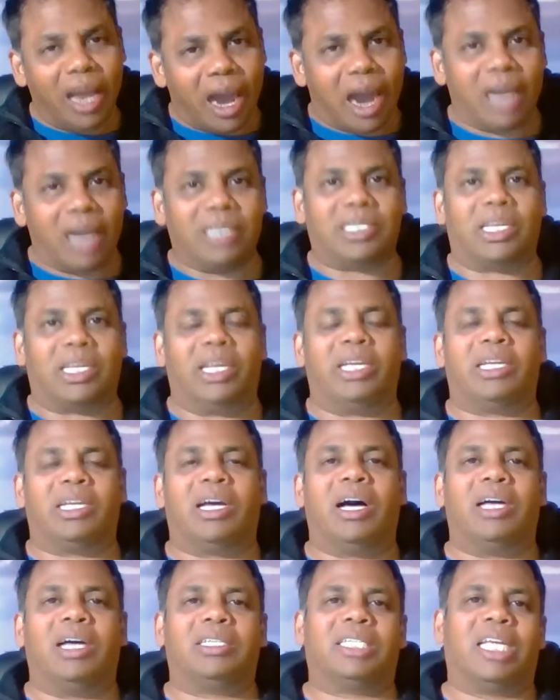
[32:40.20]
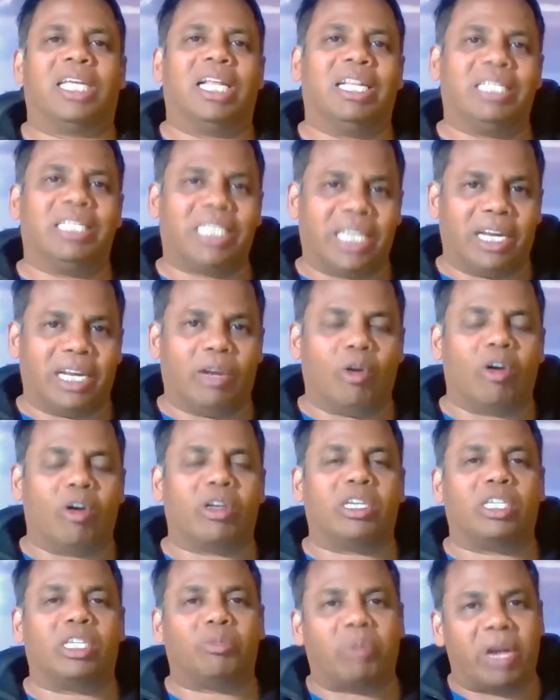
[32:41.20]
isolate ourselves and not
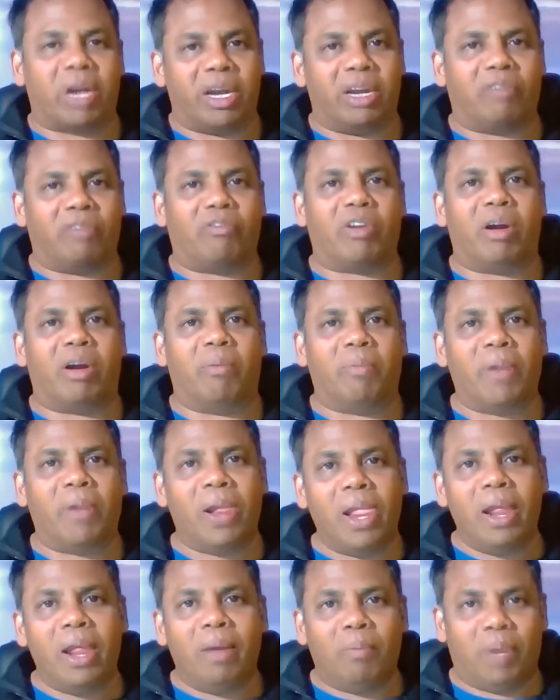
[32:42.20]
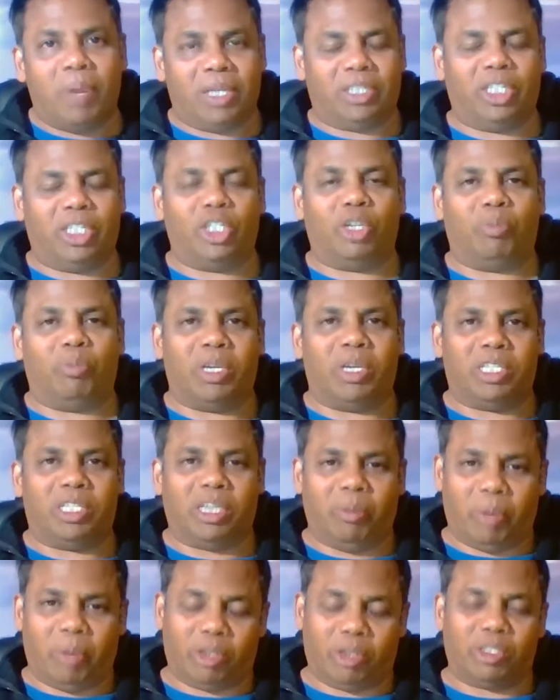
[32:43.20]
spread it from person to
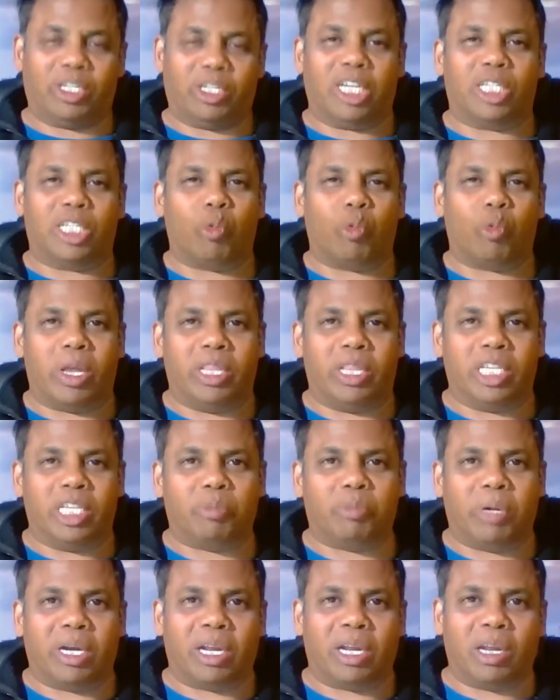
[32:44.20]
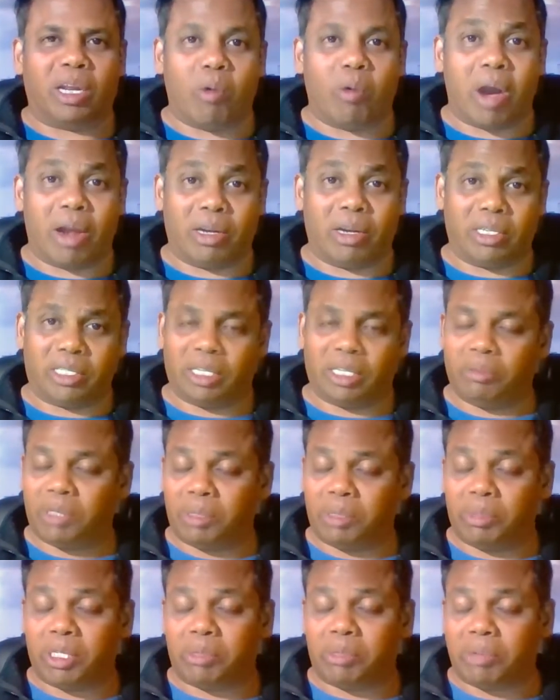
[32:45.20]
person, because that's the way this particular virus seems
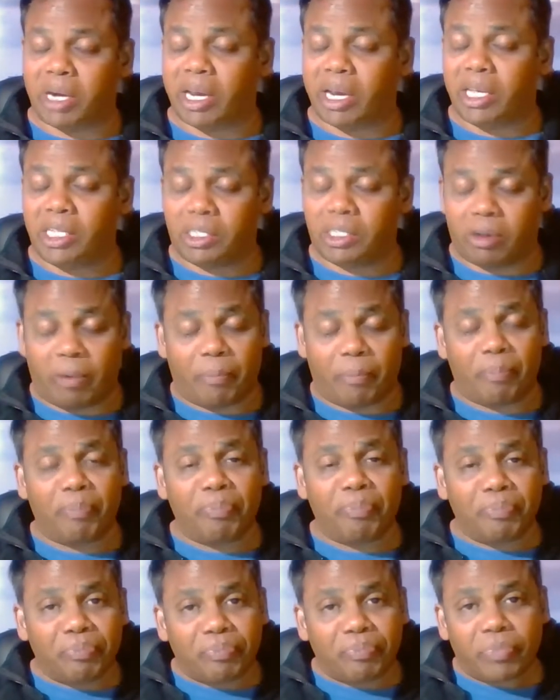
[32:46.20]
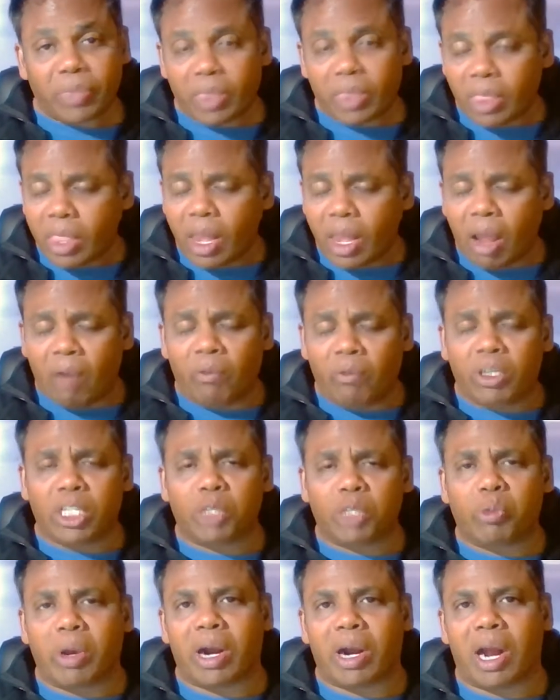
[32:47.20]
to be spreading. So which
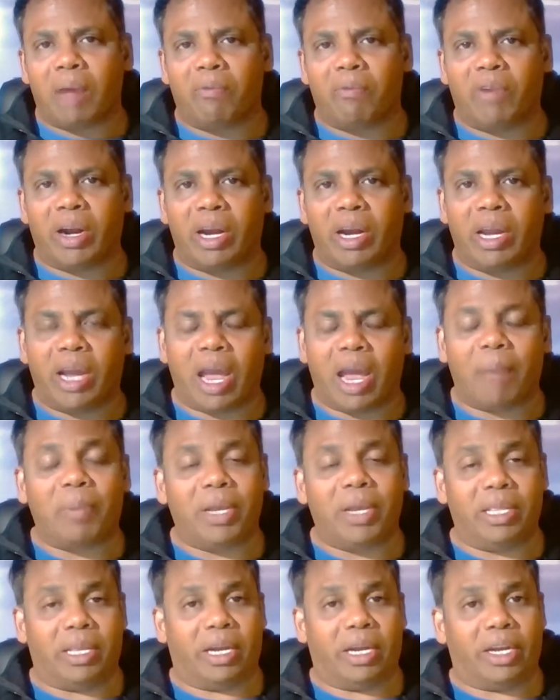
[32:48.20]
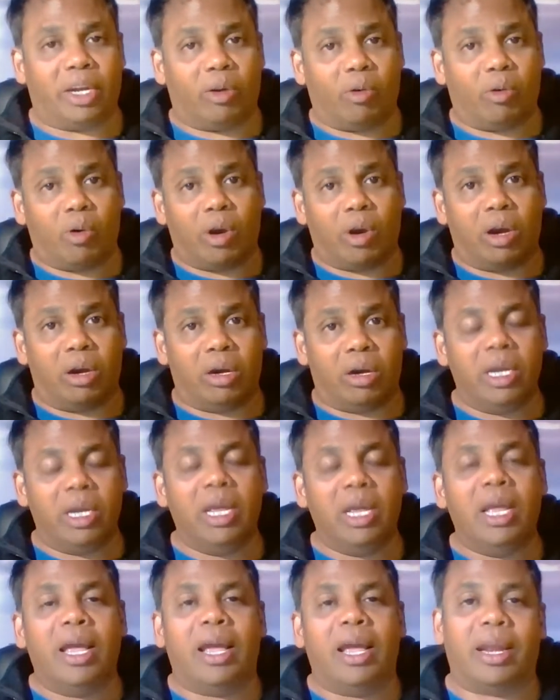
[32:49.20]
is where I'm very happy that
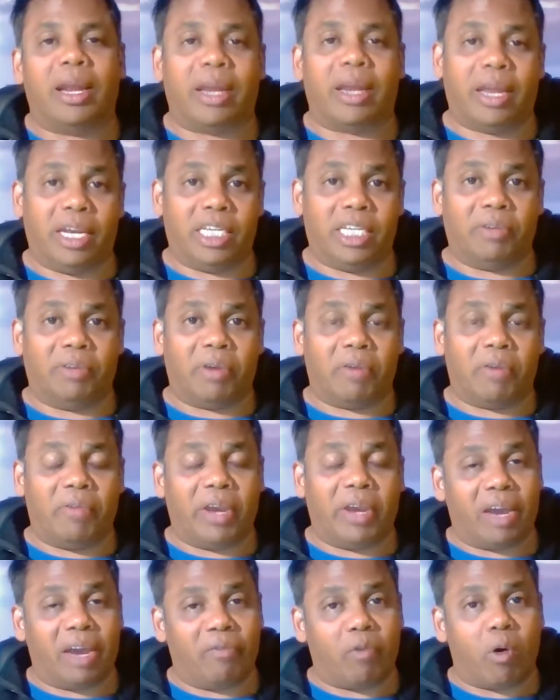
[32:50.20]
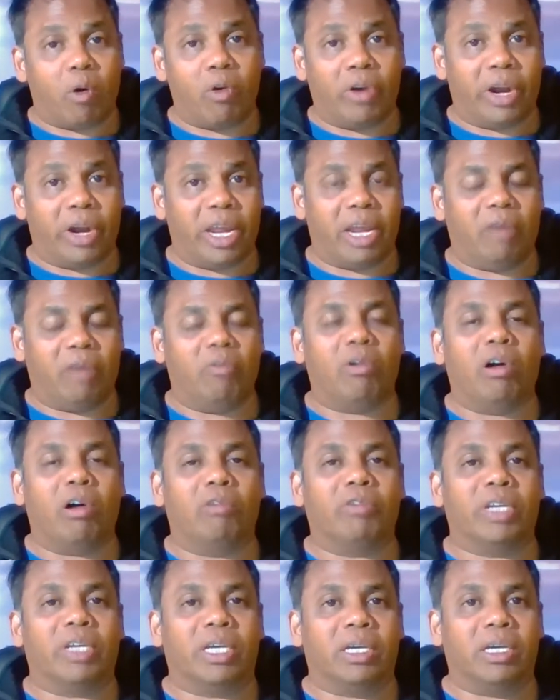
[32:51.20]
at AGV we have already
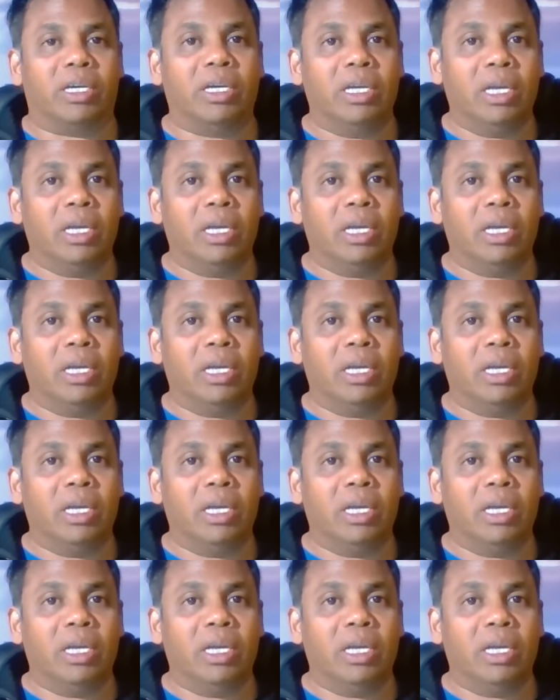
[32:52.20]
evolved a